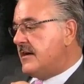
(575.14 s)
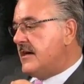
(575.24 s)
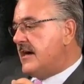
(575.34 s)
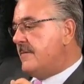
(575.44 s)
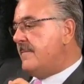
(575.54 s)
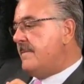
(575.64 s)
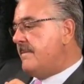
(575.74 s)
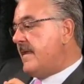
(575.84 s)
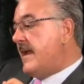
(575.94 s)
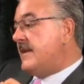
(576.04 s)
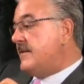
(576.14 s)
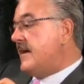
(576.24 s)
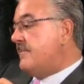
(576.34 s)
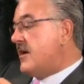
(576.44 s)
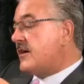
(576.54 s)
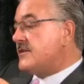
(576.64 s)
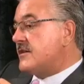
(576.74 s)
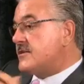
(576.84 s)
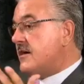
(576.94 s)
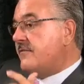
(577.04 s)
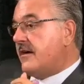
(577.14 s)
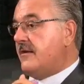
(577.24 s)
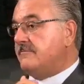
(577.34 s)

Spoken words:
This guy ought to have